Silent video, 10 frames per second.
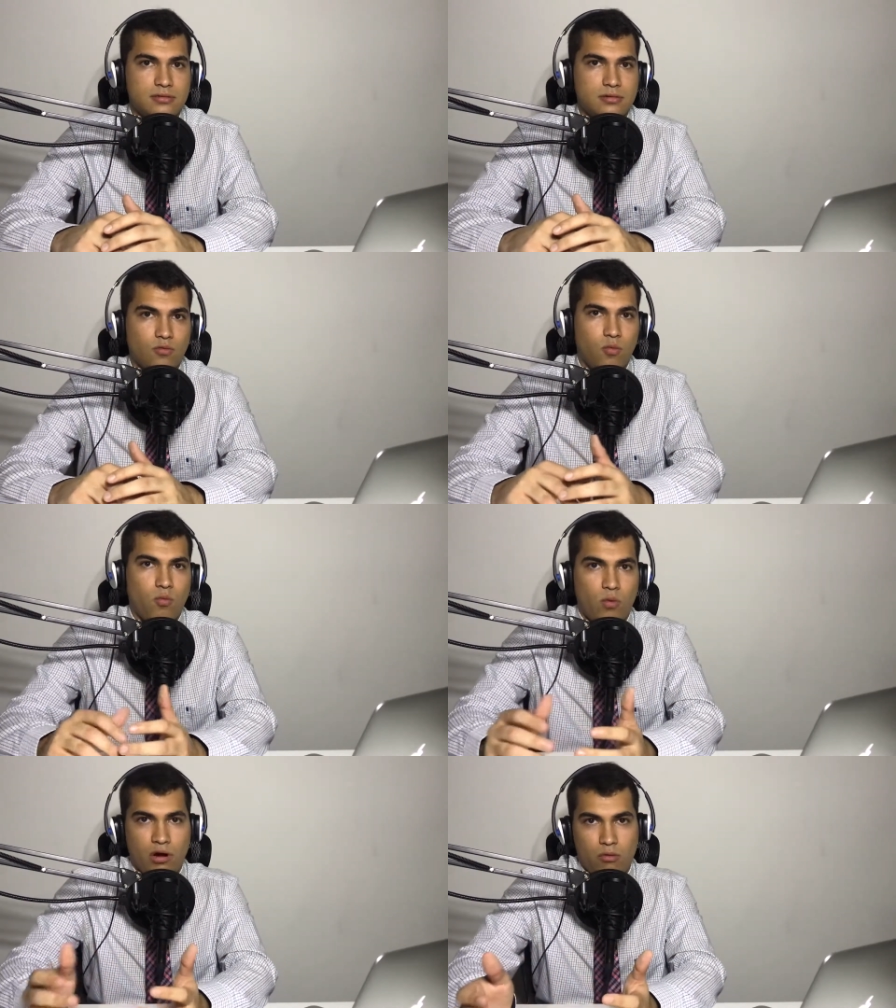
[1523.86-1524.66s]

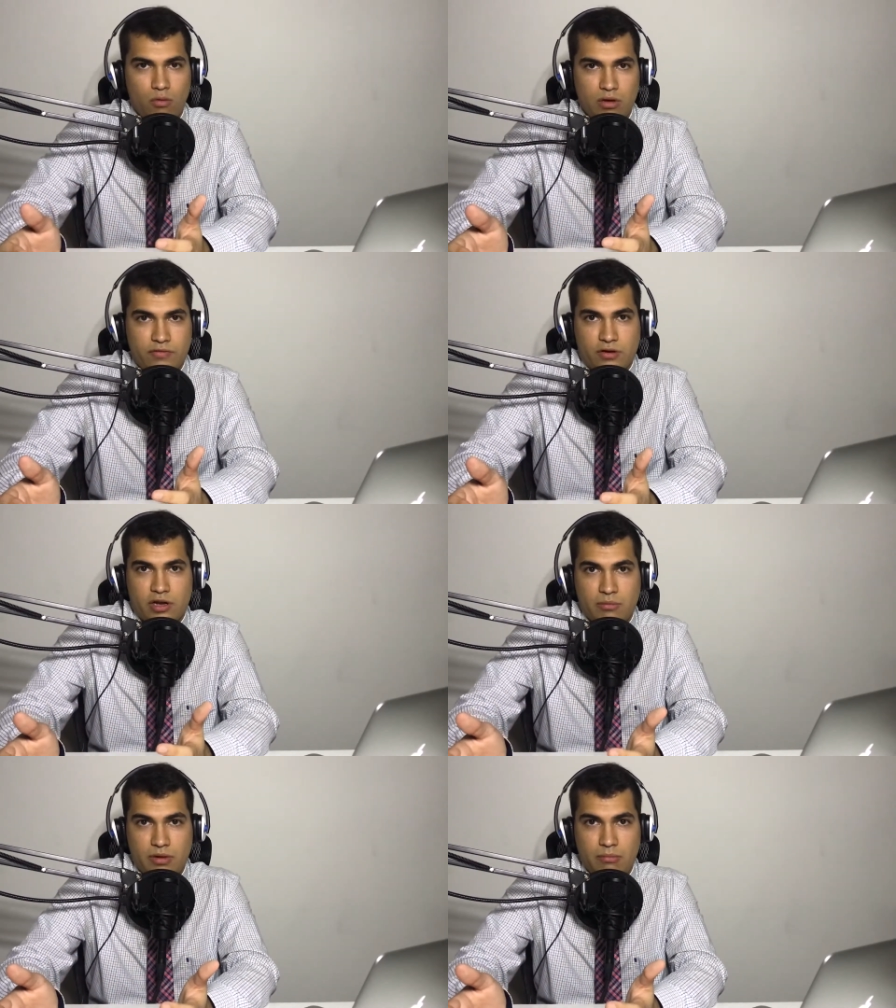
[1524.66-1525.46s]
well, if you're going to
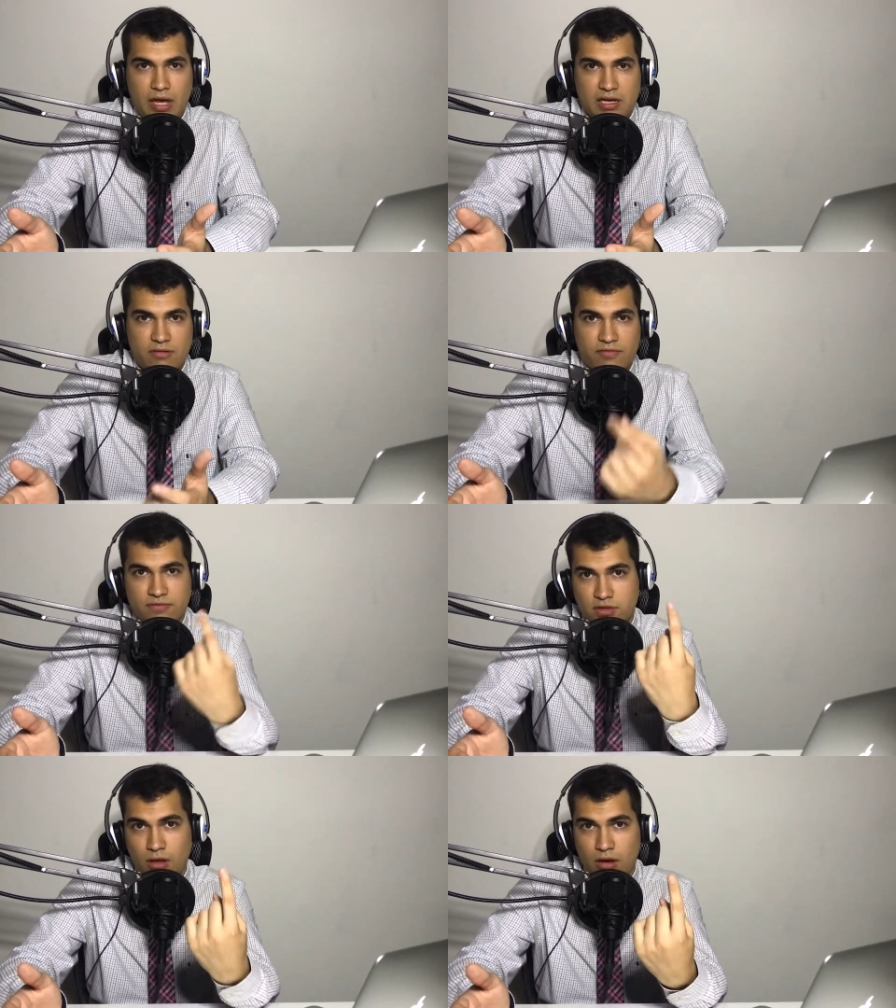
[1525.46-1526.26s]
be making
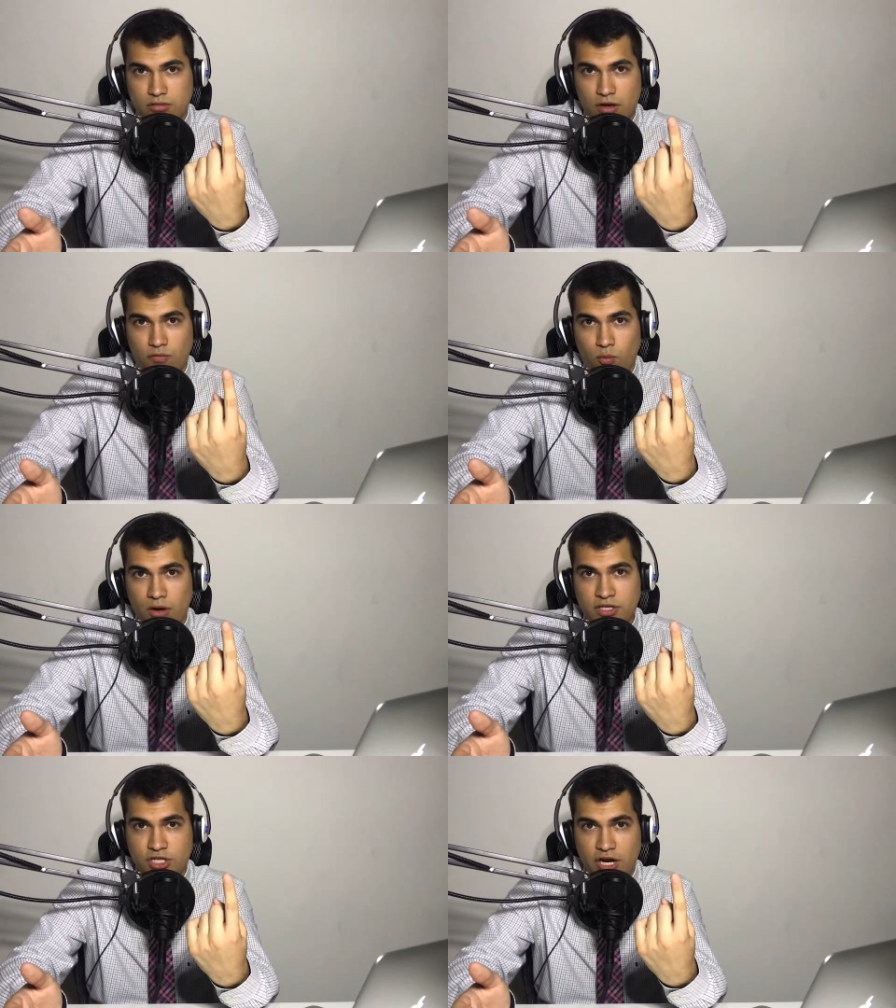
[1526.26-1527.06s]
$50 off
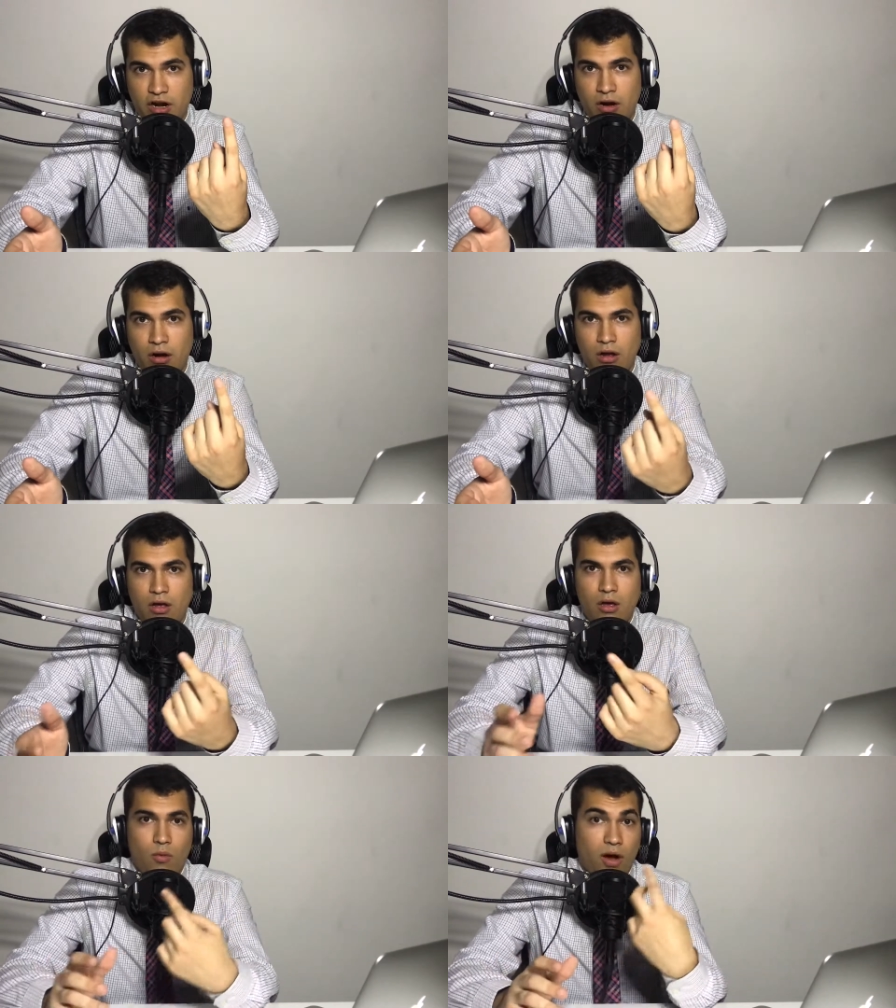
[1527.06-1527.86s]
one share,
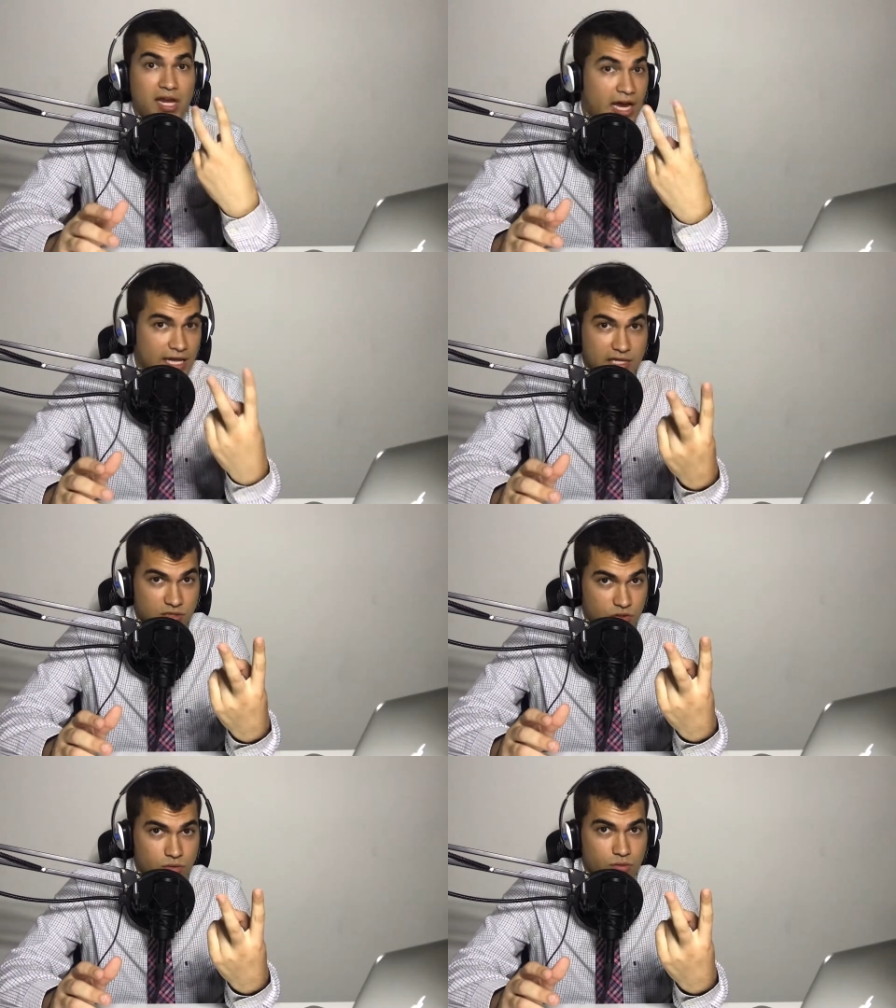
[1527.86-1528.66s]
why not get
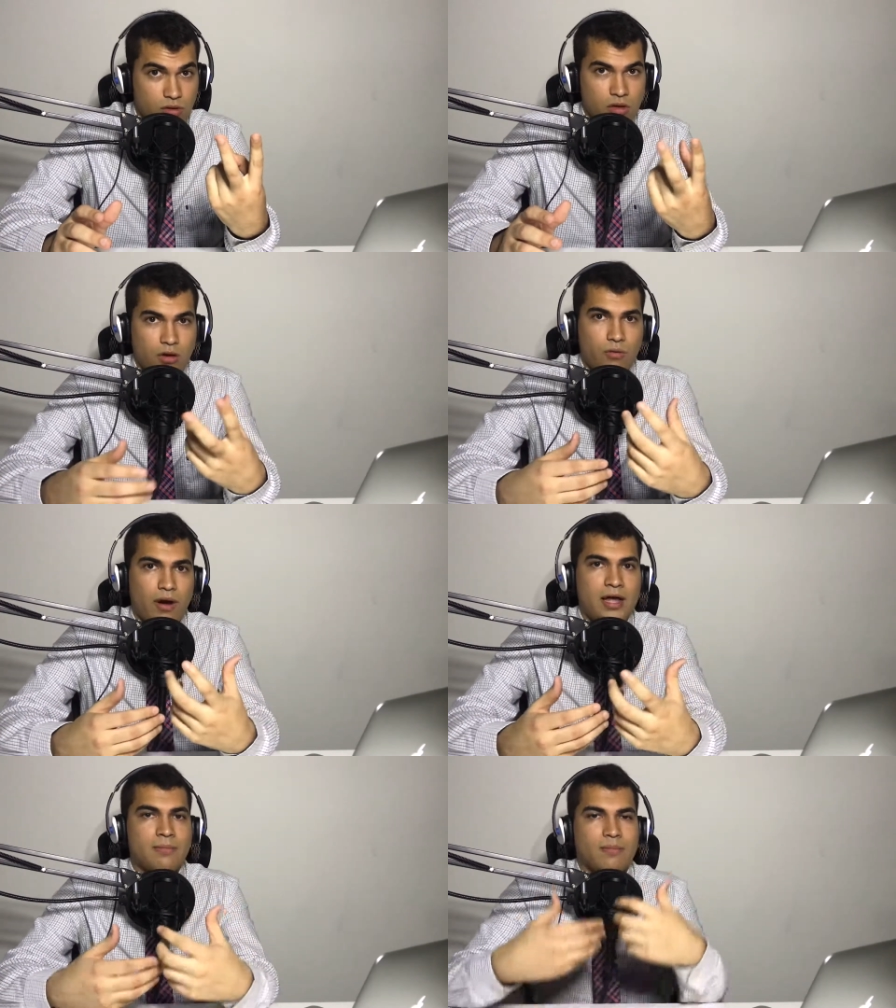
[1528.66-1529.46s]
two,
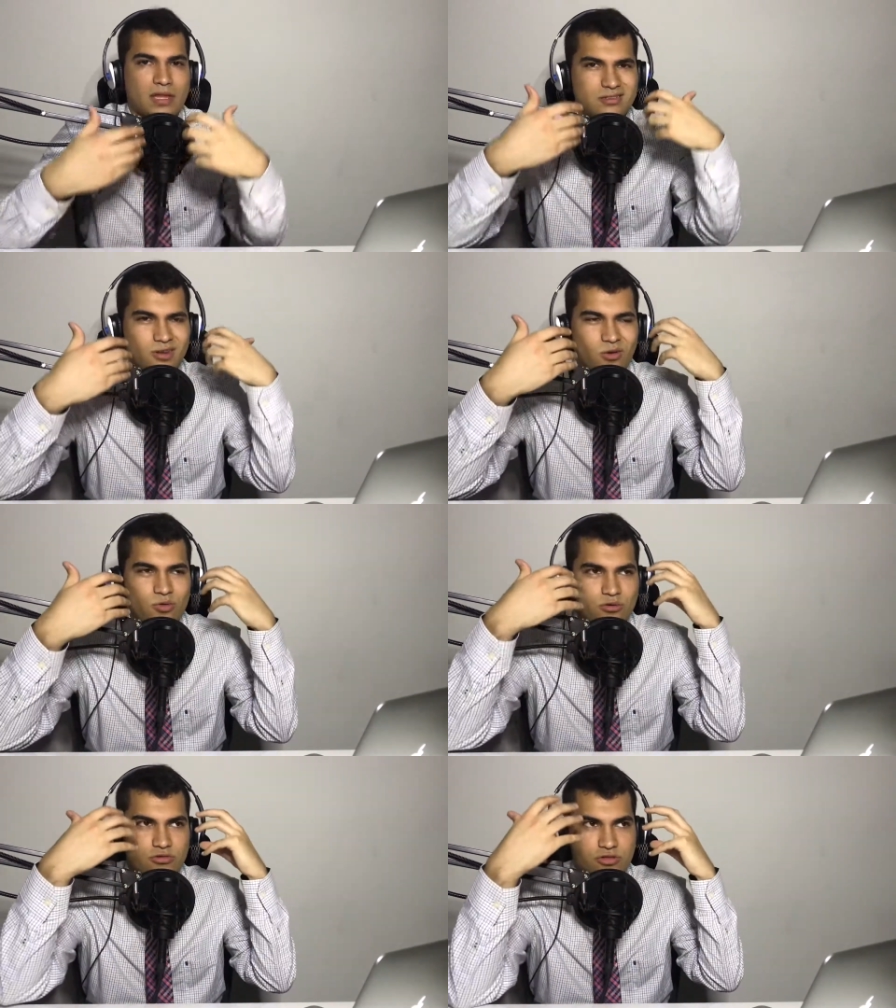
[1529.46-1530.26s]
right? So
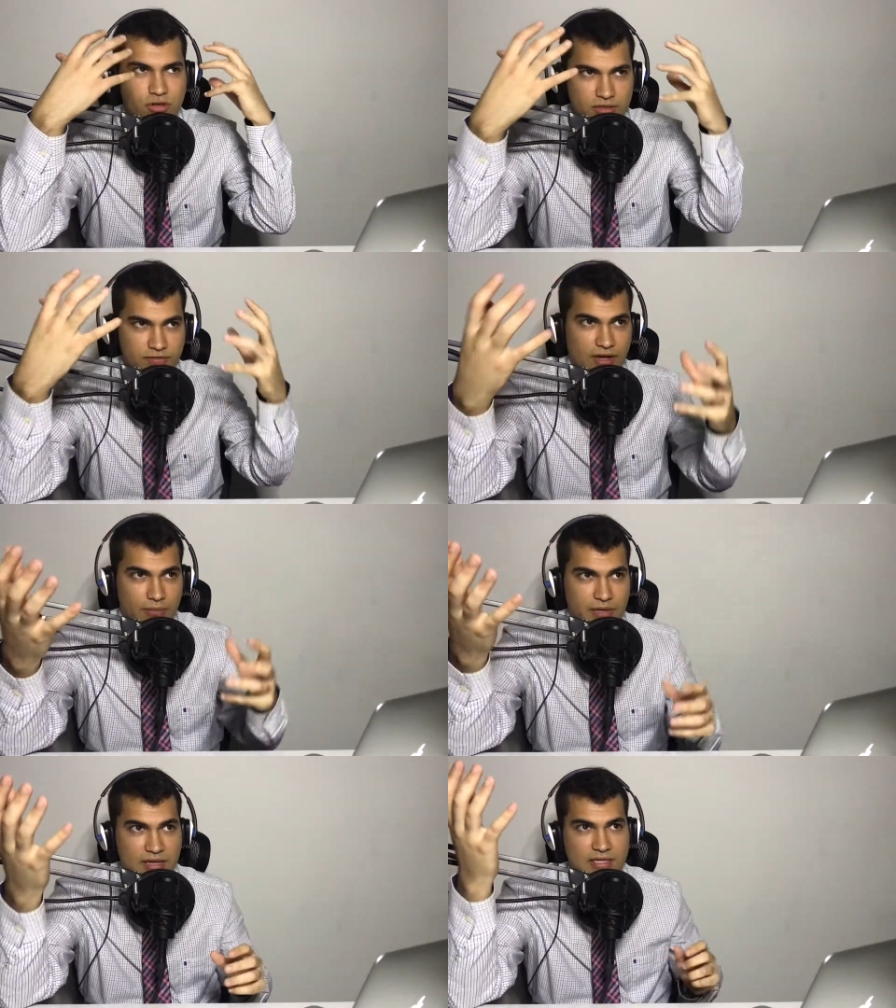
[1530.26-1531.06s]
you'll start
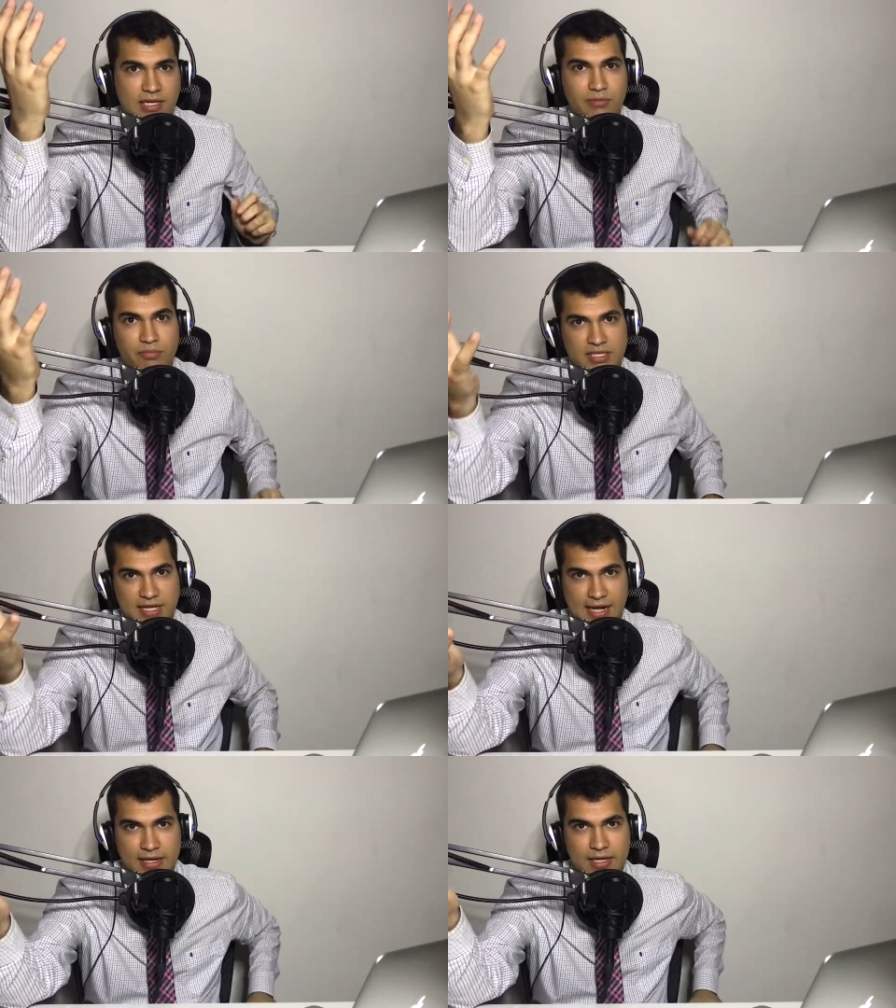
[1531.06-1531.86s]
developing that type of
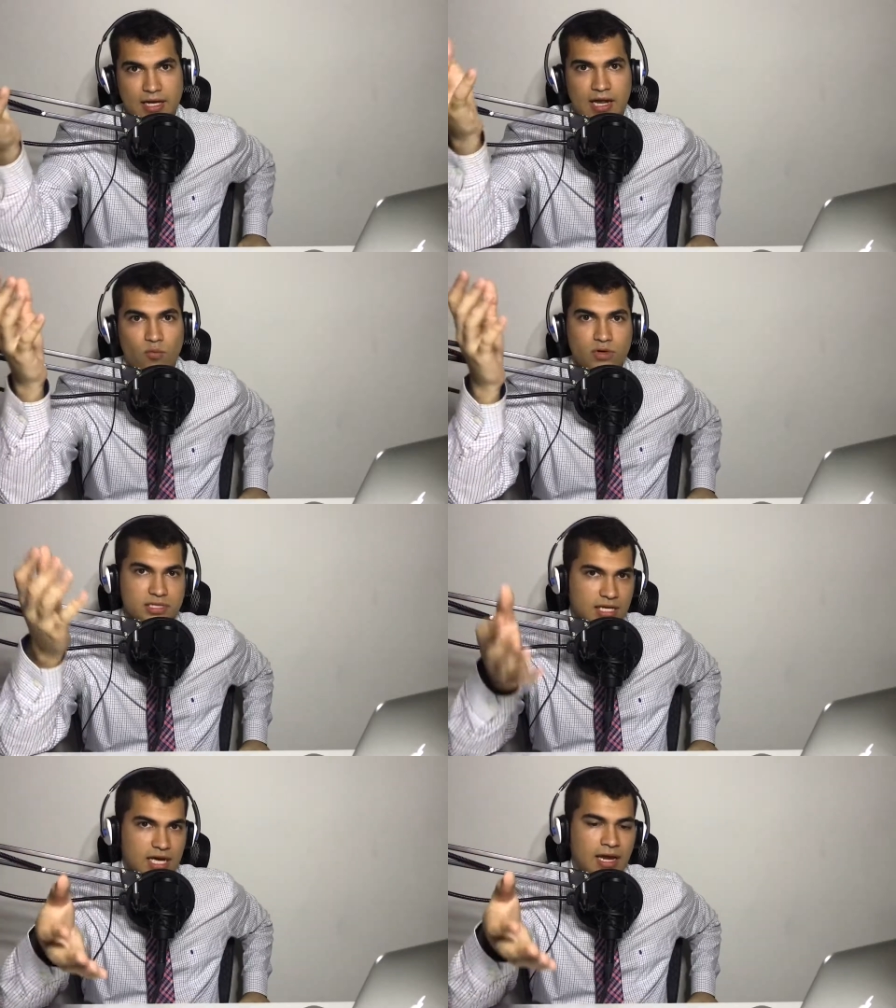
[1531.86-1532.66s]
mentality. And once
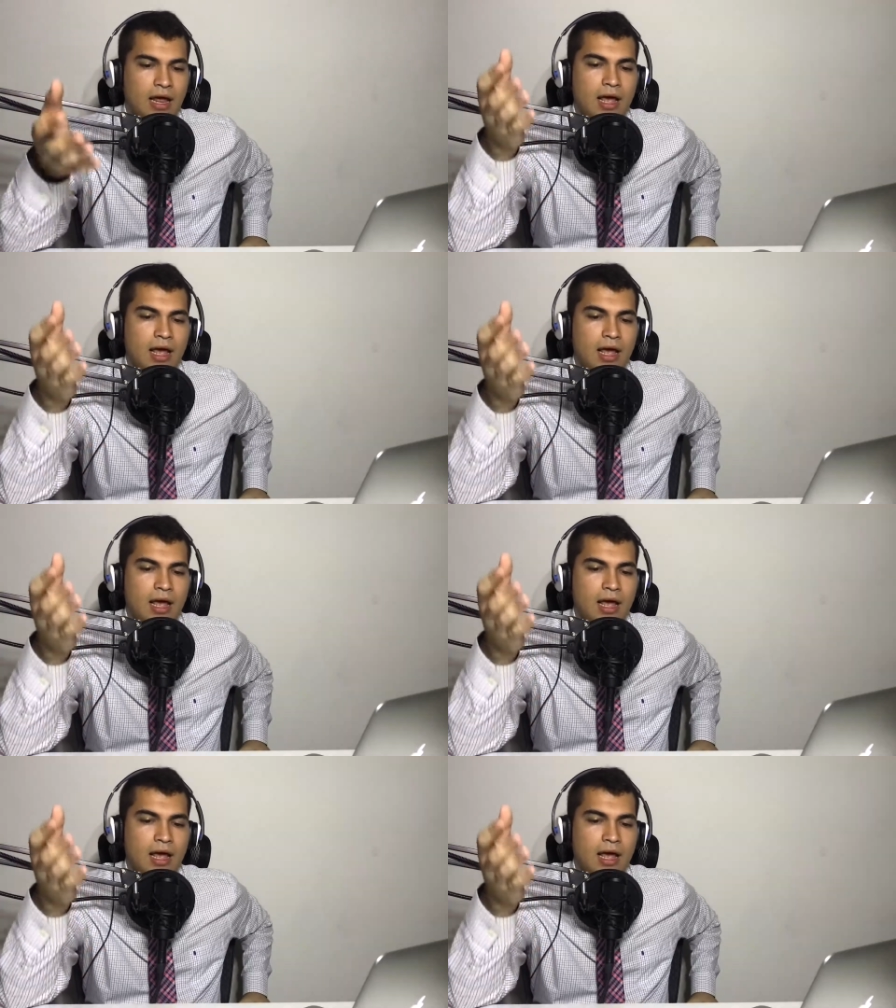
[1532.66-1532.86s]
again,